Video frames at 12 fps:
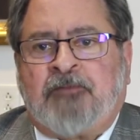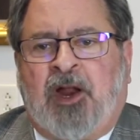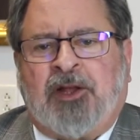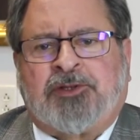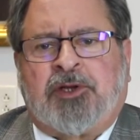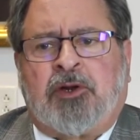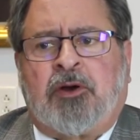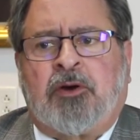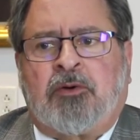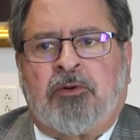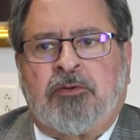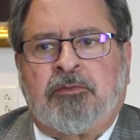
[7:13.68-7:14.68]
I said,
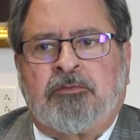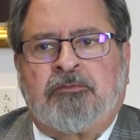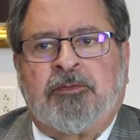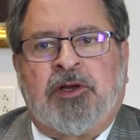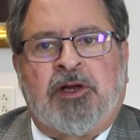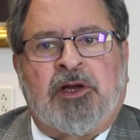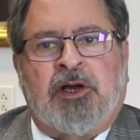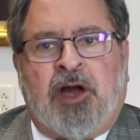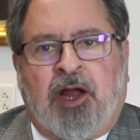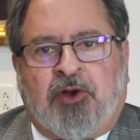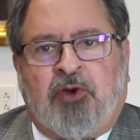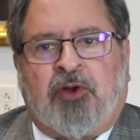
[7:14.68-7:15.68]
oh,
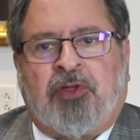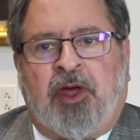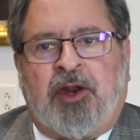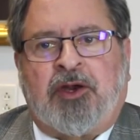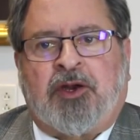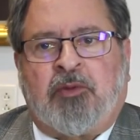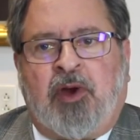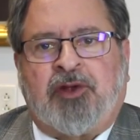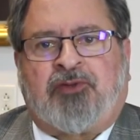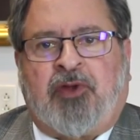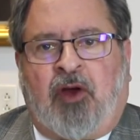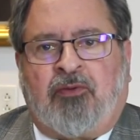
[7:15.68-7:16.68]
I took that into
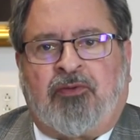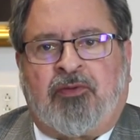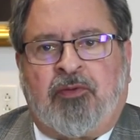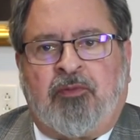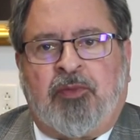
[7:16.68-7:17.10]
myself.